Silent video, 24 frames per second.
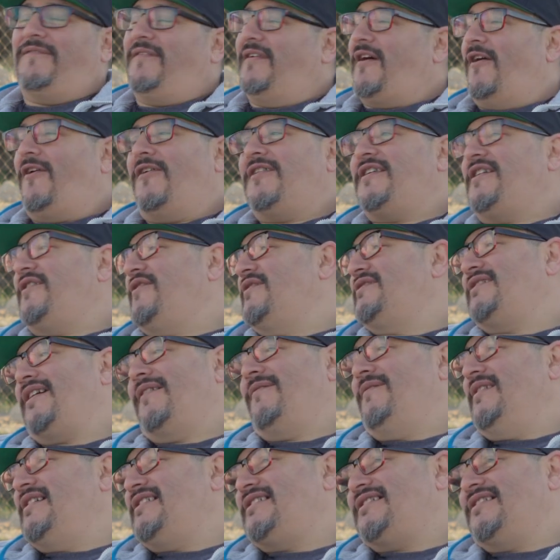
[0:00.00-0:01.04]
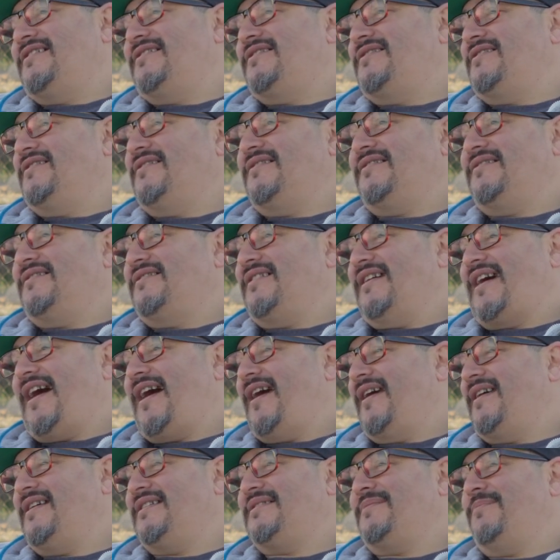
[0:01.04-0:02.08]
all the years I've listened to
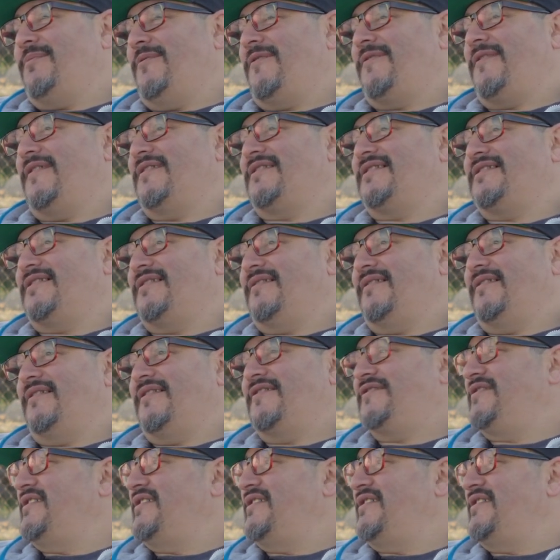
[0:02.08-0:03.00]
Aggie sports, there's